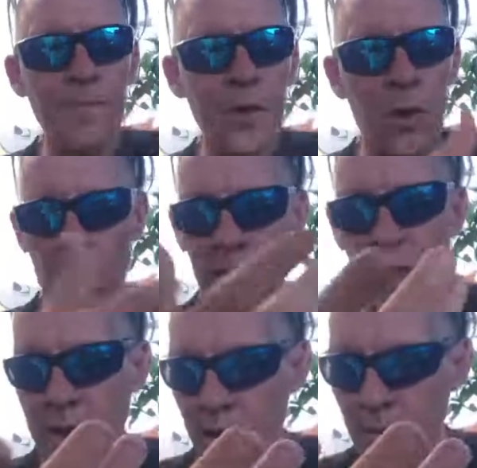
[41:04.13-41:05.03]
You're already
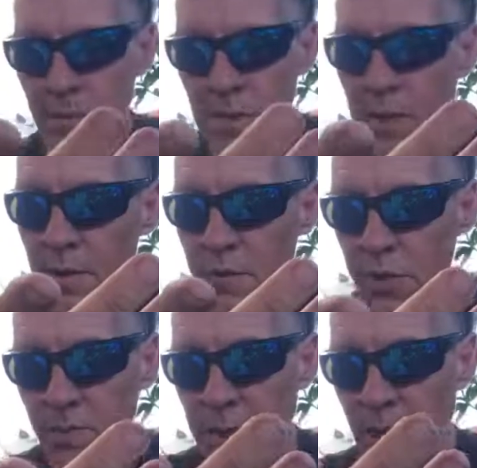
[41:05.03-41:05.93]
here.
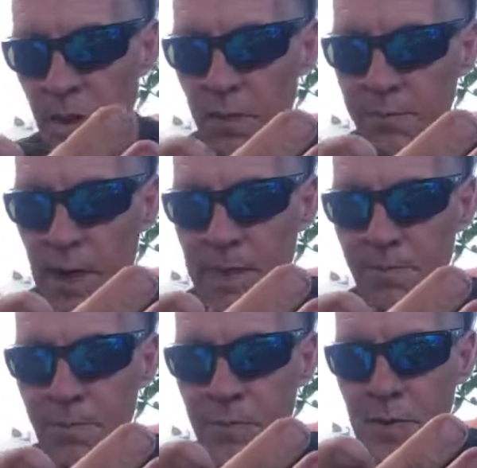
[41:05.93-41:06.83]
Shouldn't be hard to find.
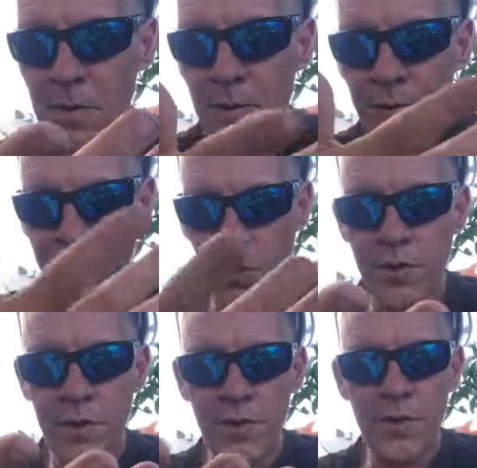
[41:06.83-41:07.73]

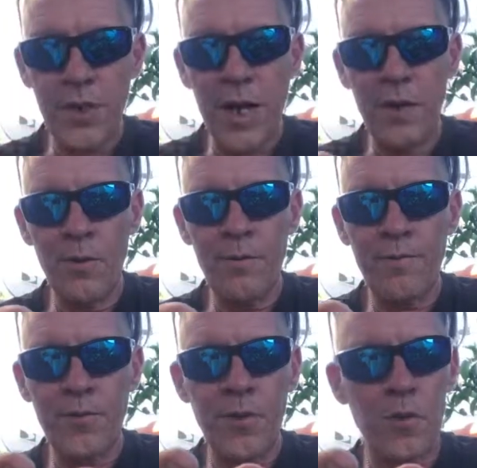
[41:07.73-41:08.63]
Search this channel
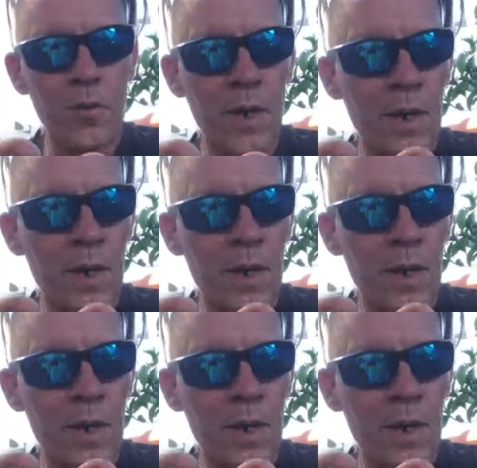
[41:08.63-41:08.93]
to